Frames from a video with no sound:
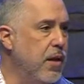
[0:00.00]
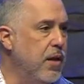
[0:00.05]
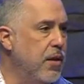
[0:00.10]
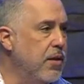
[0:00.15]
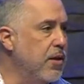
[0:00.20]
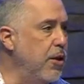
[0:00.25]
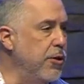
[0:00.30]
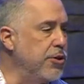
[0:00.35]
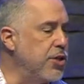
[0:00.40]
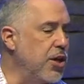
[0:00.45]

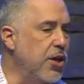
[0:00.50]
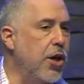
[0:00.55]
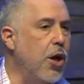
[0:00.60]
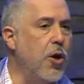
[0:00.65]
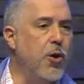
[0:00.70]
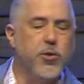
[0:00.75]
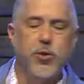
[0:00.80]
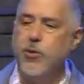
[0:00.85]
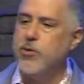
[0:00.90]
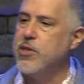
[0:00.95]
Years
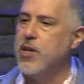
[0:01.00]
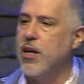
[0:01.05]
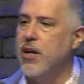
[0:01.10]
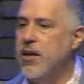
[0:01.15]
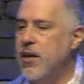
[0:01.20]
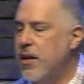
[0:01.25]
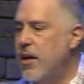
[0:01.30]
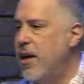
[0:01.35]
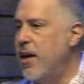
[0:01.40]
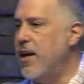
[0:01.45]
ago, there was
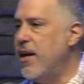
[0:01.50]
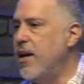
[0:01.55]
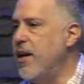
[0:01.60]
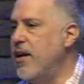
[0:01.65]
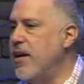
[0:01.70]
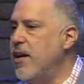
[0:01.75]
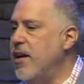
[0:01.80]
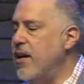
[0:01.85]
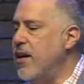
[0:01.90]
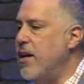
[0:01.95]
a, a,
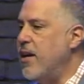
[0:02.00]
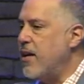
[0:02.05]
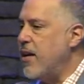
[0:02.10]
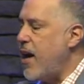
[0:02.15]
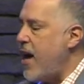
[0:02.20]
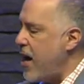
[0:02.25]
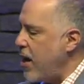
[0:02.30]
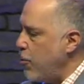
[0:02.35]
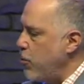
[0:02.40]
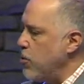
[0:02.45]
a, a
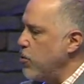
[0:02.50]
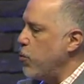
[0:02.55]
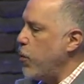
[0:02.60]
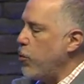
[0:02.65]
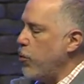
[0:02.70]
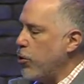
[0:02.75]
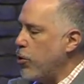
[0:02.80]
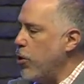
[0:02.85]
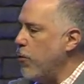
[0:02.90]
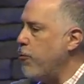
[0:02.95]
guy who we
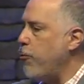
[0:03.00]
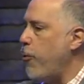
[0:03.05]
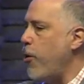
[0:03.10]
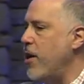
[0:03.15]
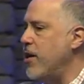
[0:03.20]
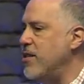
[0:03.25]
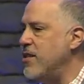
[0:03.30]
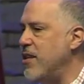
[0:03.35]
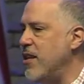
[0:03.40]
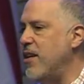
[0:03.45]
were good
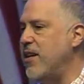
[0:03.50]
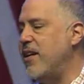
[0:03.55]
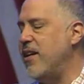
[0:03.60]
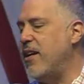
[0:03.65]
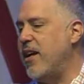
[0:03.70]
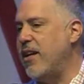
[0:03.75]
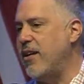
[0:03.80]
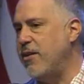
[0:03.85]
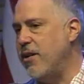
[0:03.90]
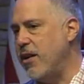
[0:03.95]
friends, uh,
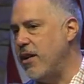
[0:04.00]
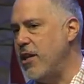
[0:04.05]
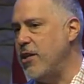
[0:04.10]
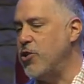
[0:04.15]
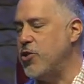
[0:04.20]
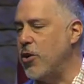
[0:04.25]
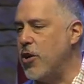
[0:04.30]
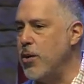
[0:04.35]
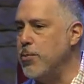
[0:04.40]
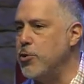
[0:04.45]
and he used
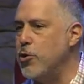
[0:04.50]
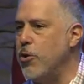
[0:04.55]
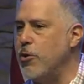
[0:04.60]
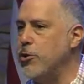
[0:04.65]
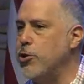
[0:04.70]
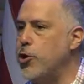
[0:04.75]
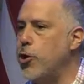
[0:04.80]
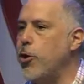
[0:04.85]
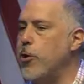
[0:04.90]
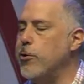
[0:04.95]
to come to our
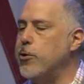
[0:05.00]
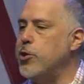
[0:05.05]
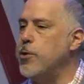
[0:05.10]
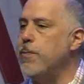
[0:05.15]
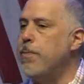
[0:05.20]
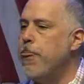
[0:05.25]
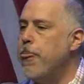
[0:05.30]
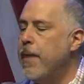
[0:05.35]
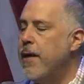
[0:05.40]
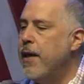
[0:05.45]
church,
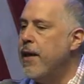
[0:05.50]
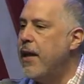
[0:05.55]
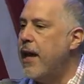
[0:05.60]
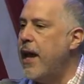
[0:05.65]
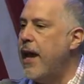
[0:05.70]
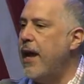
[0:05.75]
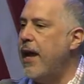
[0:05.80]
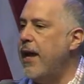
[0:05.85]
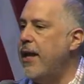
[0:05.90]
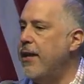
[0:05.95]

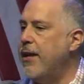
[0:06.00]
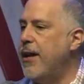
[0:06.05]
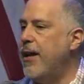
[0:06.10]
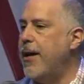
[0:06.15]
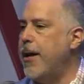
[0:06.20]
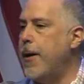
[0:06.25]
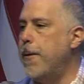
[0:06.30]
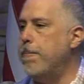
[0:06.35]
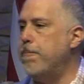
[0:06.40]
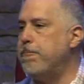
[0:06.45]
and
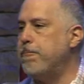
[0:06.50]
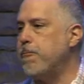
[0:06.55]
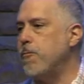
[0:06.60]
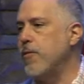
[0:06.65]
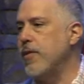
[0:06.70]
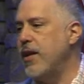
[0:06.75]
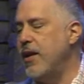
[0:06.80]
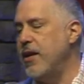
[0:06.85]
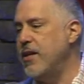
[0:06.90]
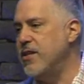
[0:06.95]
um,
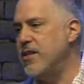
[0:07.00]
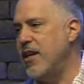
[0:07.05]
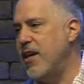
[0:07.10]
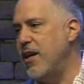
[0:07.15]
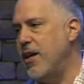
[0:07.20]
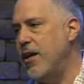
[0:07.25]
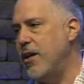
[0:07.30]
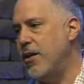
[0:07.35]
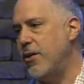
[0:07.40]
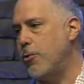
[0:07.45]
his
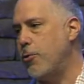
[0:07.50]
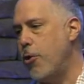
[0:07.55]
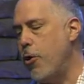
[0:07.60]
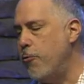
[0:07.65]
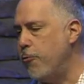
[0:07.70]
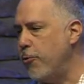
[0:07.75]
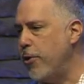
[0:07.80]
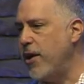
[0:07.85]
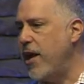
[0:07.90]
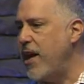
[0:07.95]
uh,
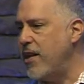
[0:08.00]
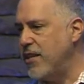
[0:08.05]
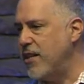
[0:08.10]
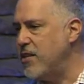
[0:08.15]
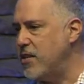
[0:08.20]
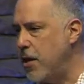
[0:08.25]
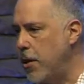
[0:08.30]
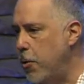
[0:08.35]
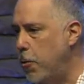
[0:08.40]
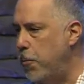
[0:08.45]
girlfriend had
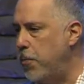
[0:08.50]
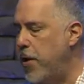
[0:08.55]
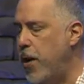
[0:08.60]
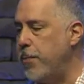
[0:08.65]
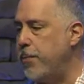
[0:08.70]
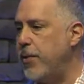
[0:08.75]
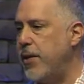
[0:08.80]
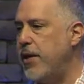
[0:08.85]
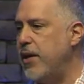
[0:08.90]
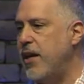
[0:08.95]
this little
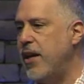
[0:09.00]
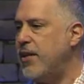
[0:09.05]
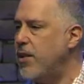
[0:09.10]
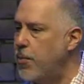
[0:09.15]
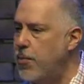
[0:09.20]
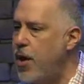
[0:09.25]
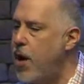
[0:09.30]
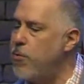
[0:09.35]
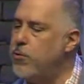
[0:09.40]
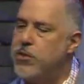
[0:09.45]
puppy, and the
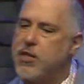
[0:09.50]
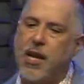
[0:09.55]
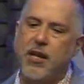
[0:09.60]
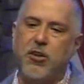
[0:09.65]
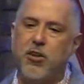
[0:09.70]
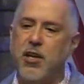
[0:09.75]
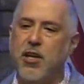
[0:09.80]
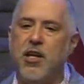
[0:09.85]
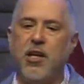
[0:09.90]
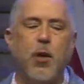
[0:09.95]
mom was like,
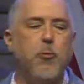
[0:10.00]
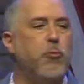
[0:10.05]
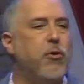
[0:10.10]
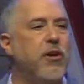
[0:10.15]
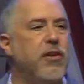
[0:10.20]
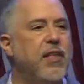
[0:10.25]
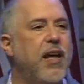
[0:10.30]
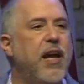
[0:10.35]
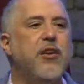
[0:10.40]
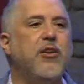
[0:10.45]
you need to get rid
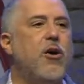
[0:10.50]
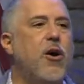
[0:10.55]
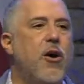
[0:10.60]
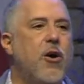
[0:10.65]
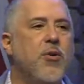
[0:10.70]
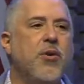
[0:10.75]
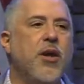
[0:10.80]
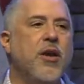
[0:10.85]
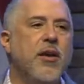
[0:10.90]
of that dog.